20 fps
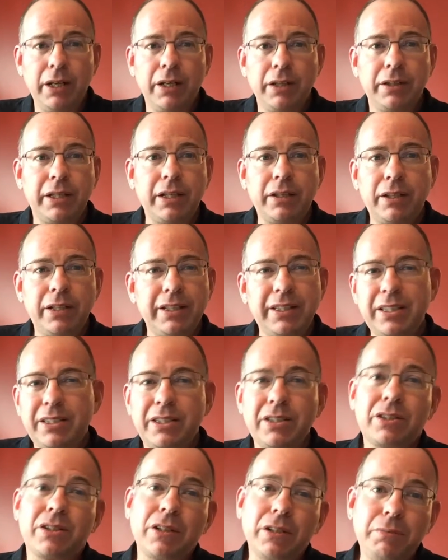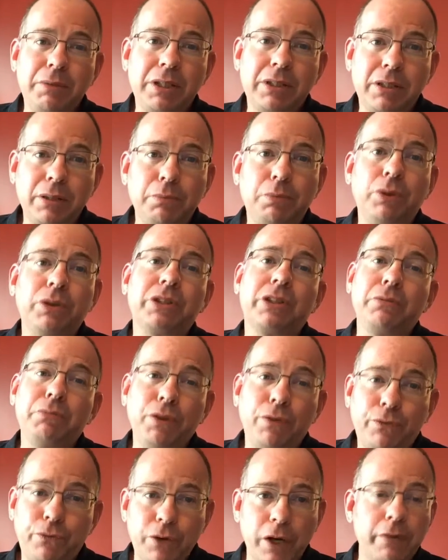then this is going to be simple. It's going to be
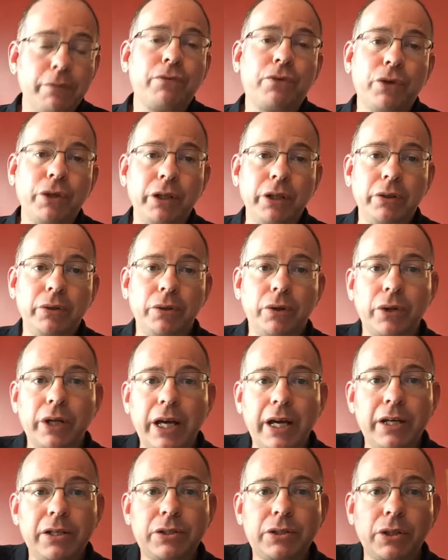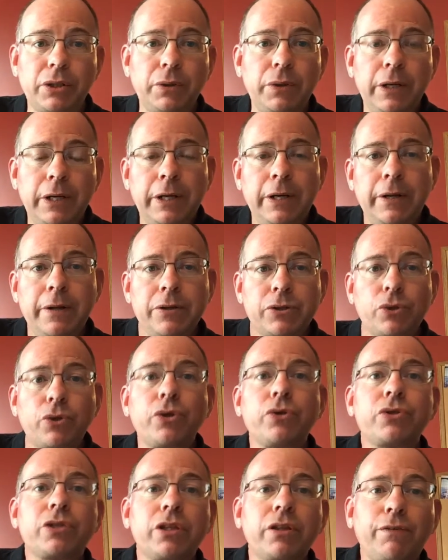fun for you. Okay, so
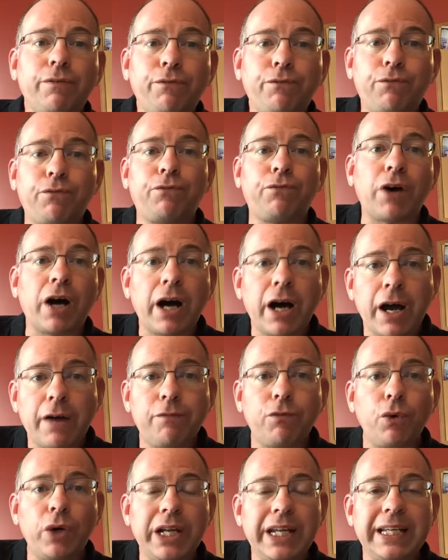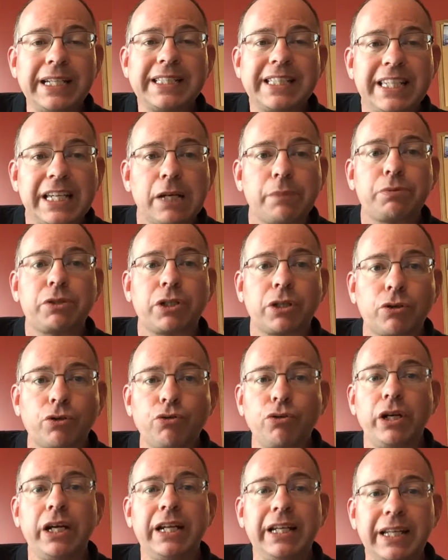those are the 5 winning tips to
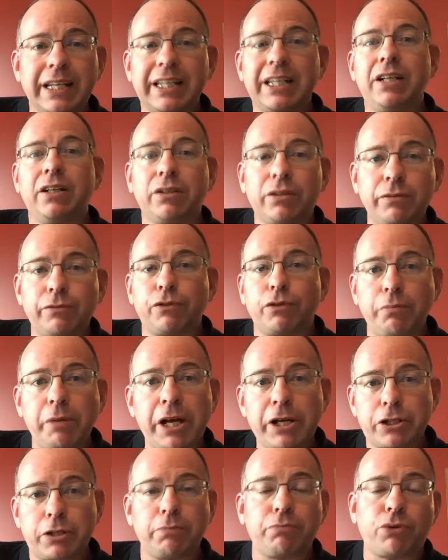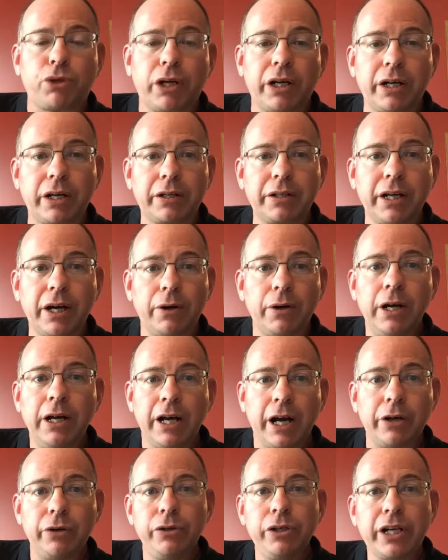creating a killer information product. Now,
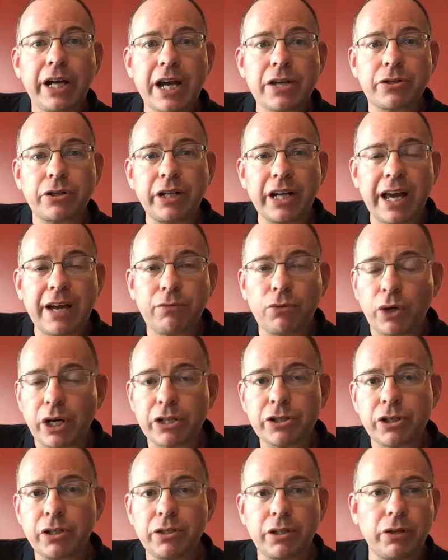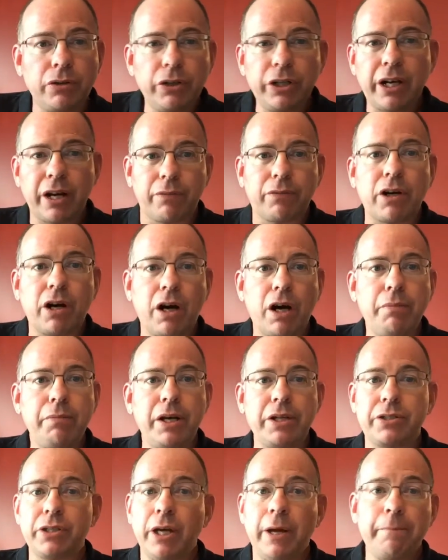I know you guys are going to have questions. I know you're going to have
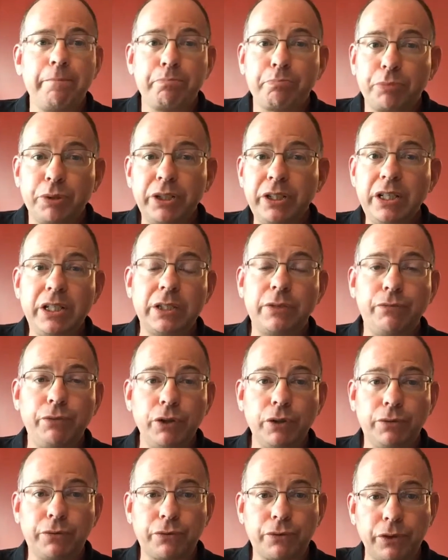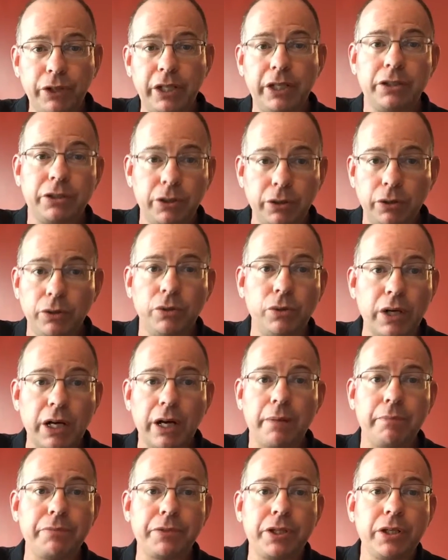comments. Please feel free
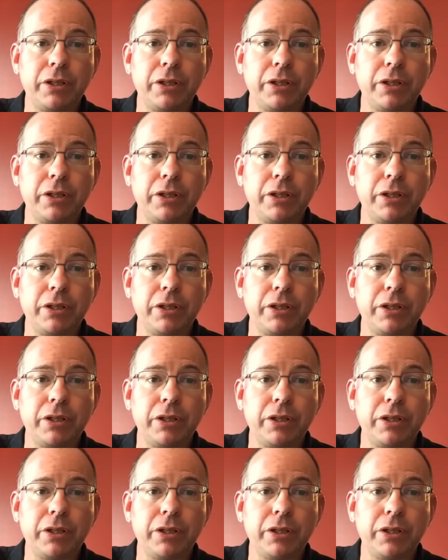to